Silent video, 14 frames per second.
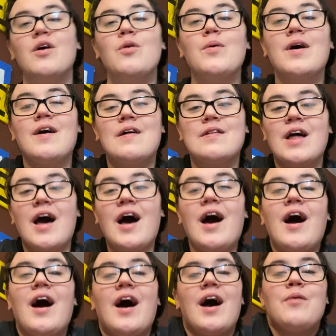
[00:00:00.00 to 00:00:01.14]
Well,
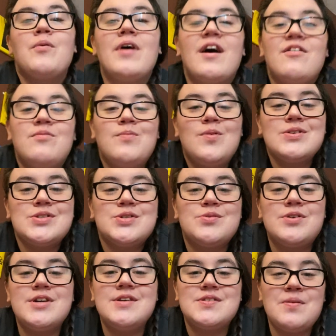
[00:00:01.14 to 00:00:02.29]
I will have more
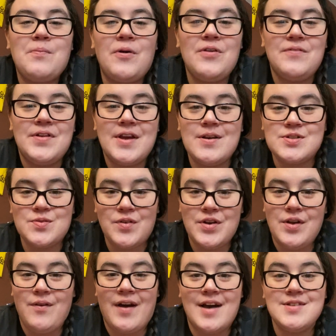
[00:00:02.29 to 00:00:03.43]
stories and more videos for
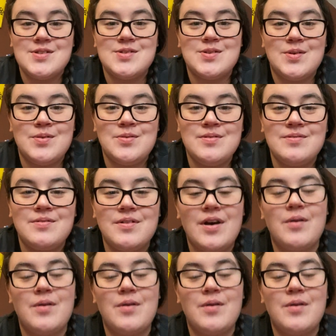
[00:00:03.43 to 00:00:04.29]
you guys soon.